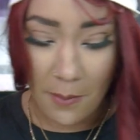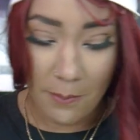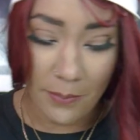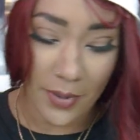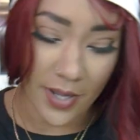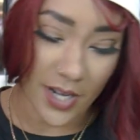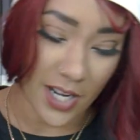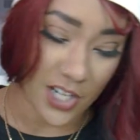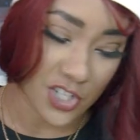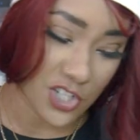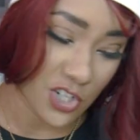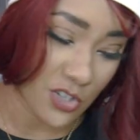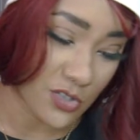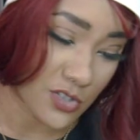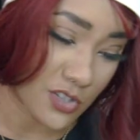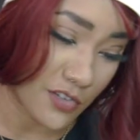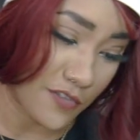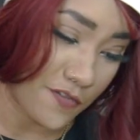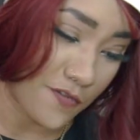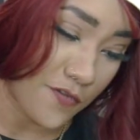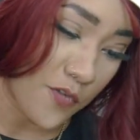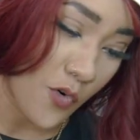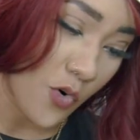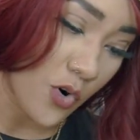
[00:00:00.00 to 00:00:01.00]
but I chose the
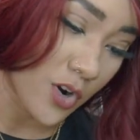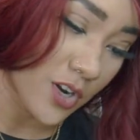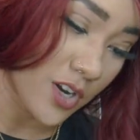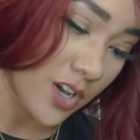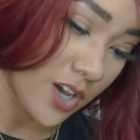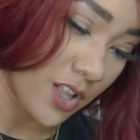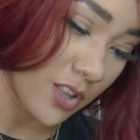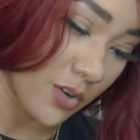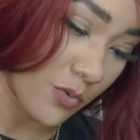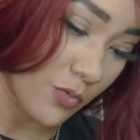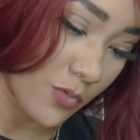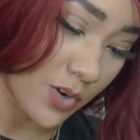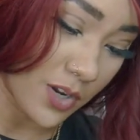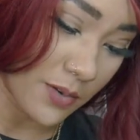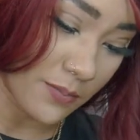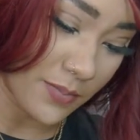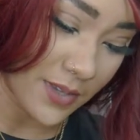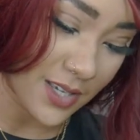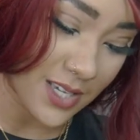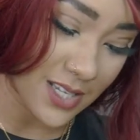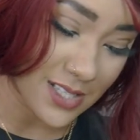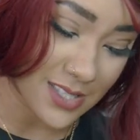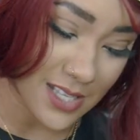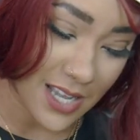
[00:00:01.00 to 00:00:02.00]
$4 one
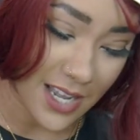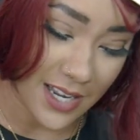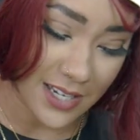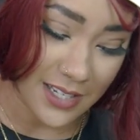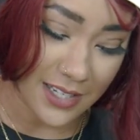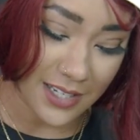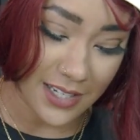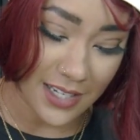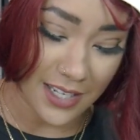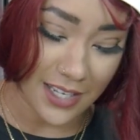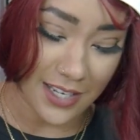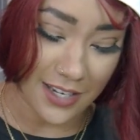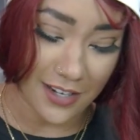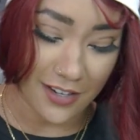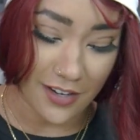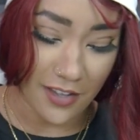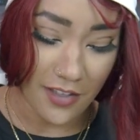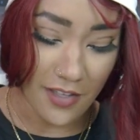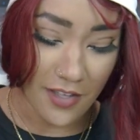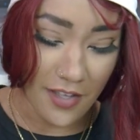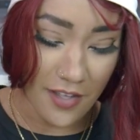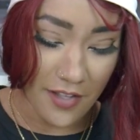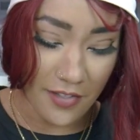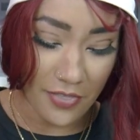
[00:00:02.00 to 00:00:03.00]
because I need
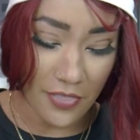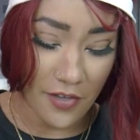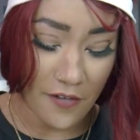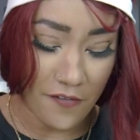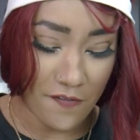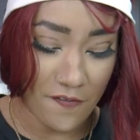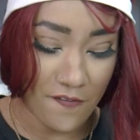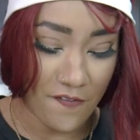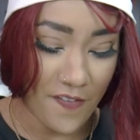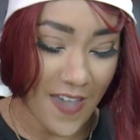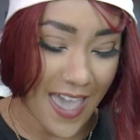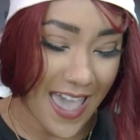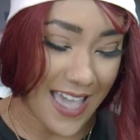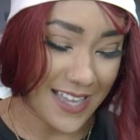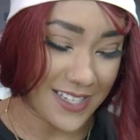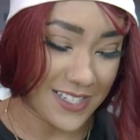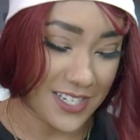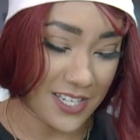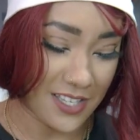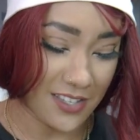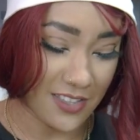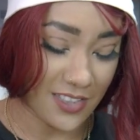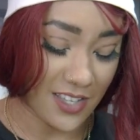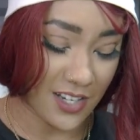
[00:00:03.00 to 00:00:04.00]
the
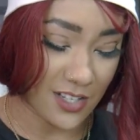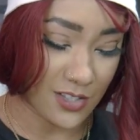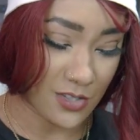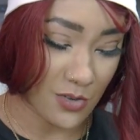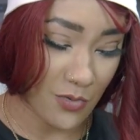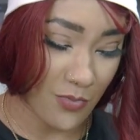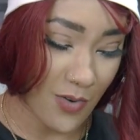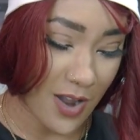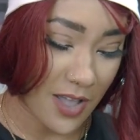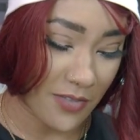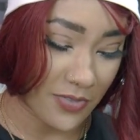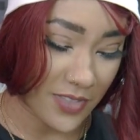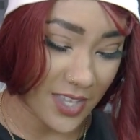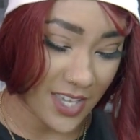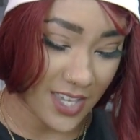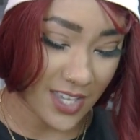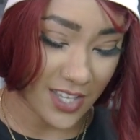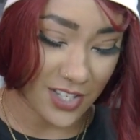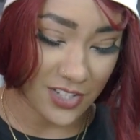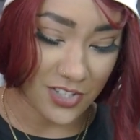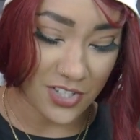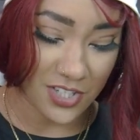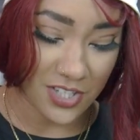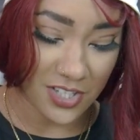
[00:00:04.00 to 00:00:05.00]
fat that is around the
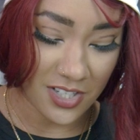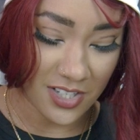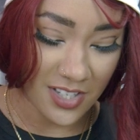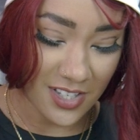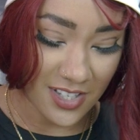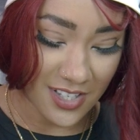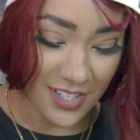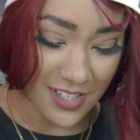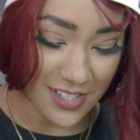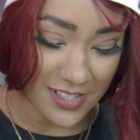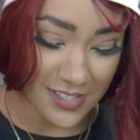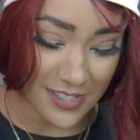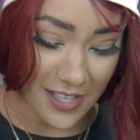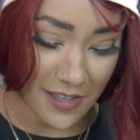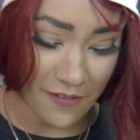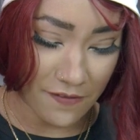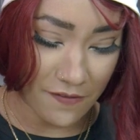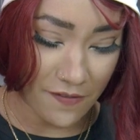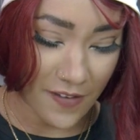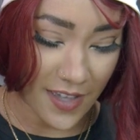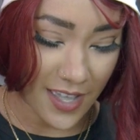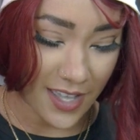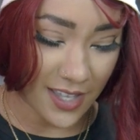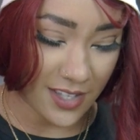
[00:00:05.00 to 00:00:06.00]
edge, because
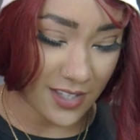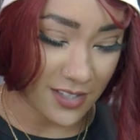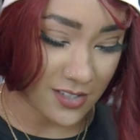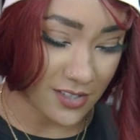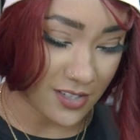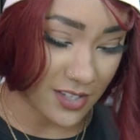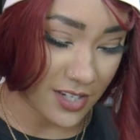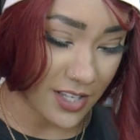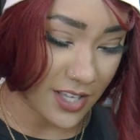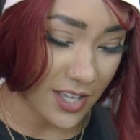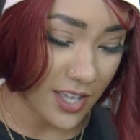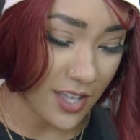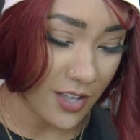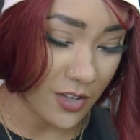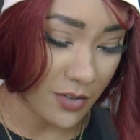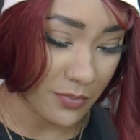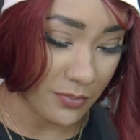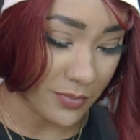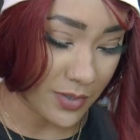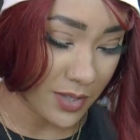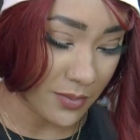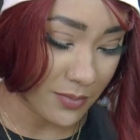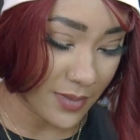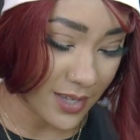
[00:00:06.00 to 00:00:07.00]
that fat is gonna
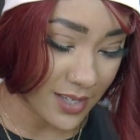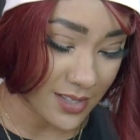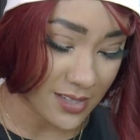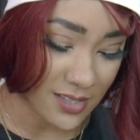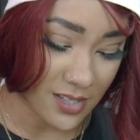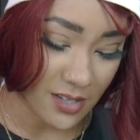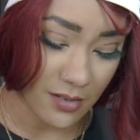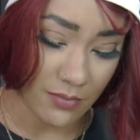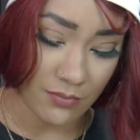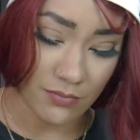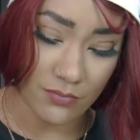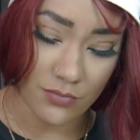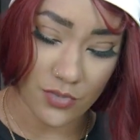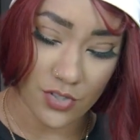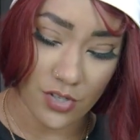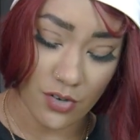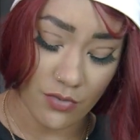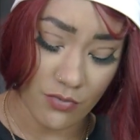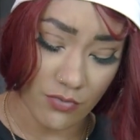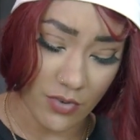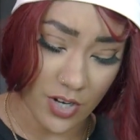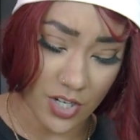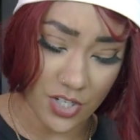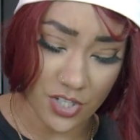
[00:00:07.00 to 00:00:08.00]
help me make something
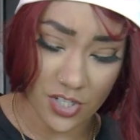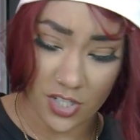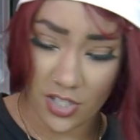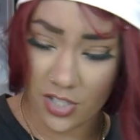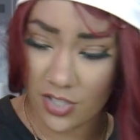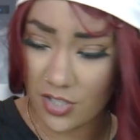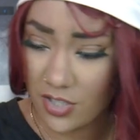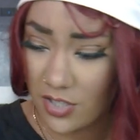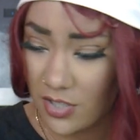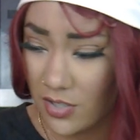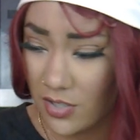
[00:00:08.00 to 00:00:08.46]
delicious.